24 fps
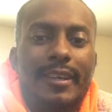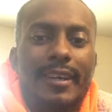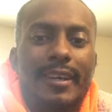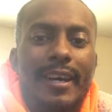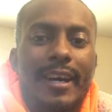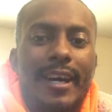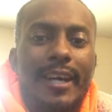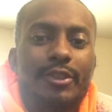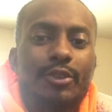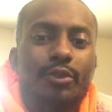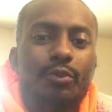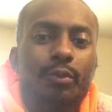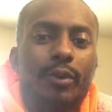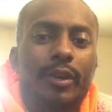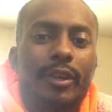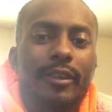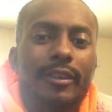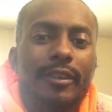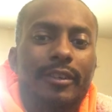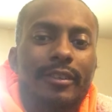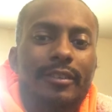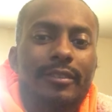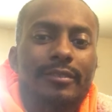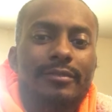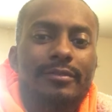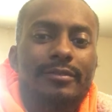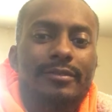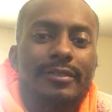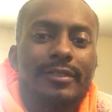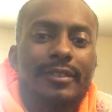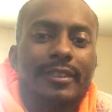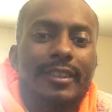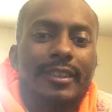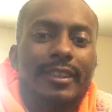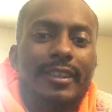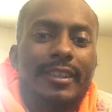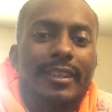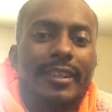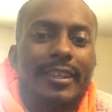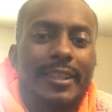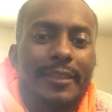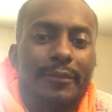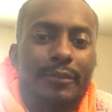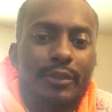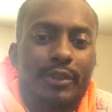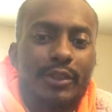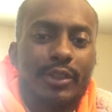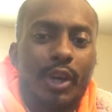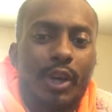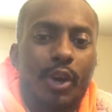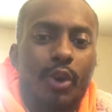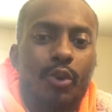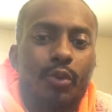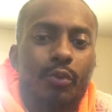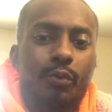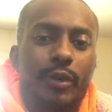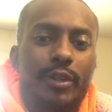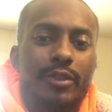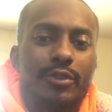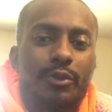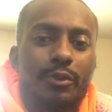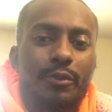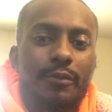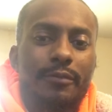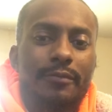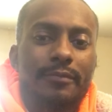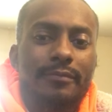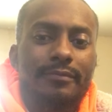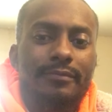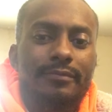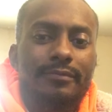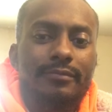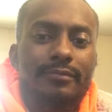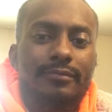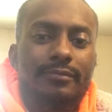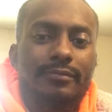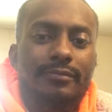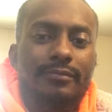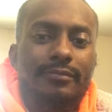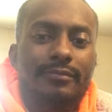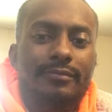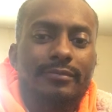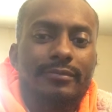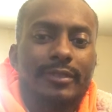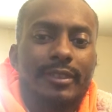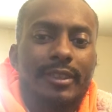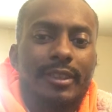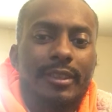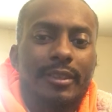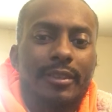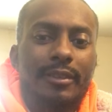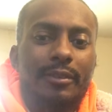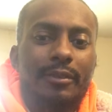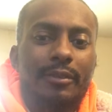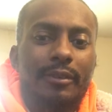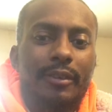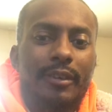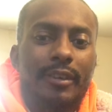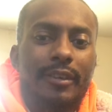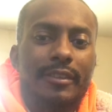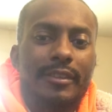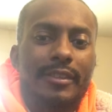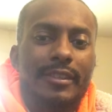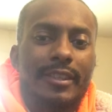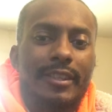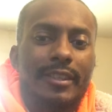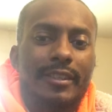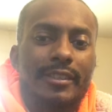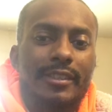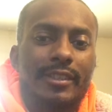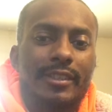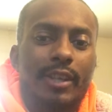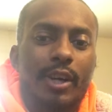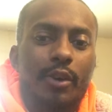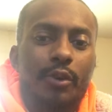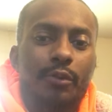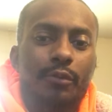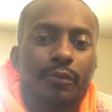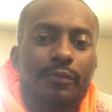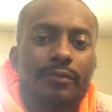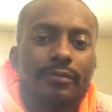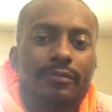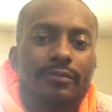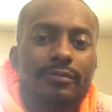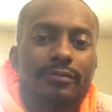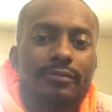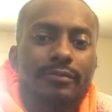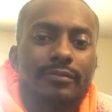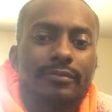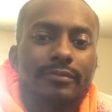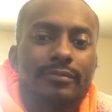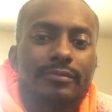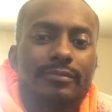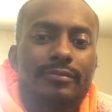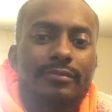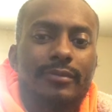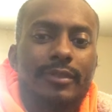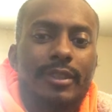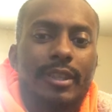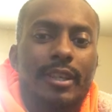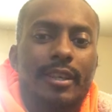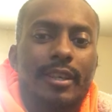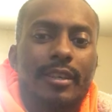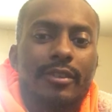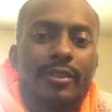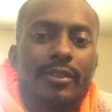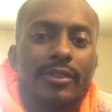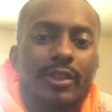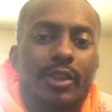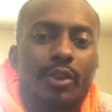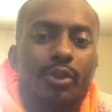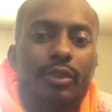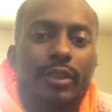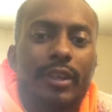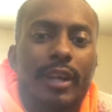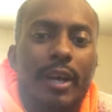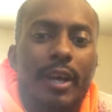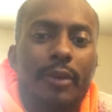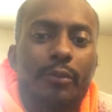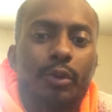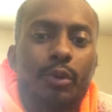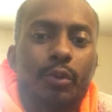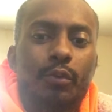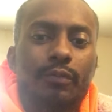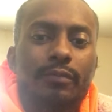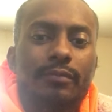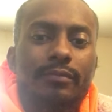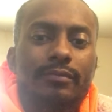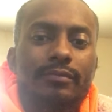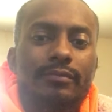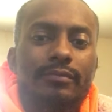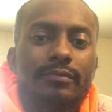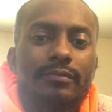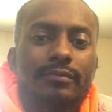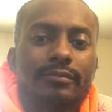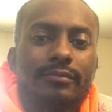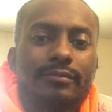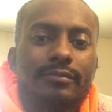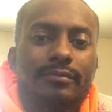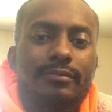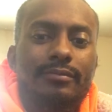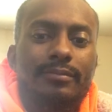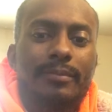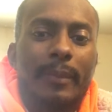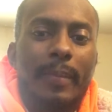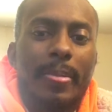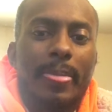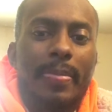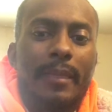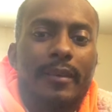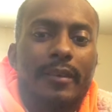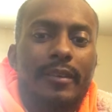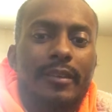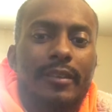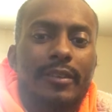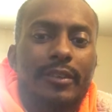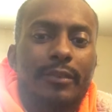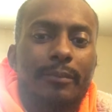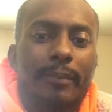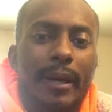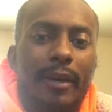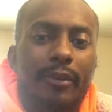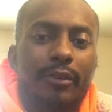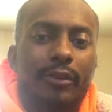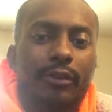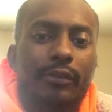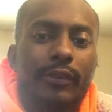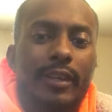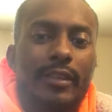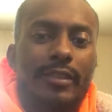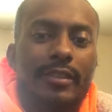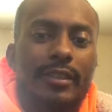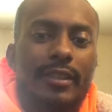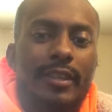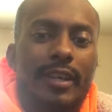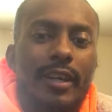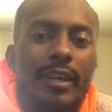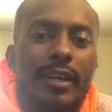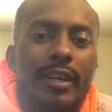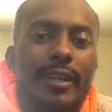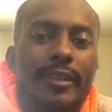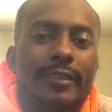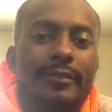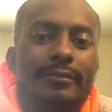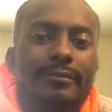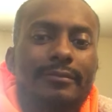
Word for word: I just wanna leave a song with you. Wanted to sing a song. The song that I wrote. It's about the grace of God.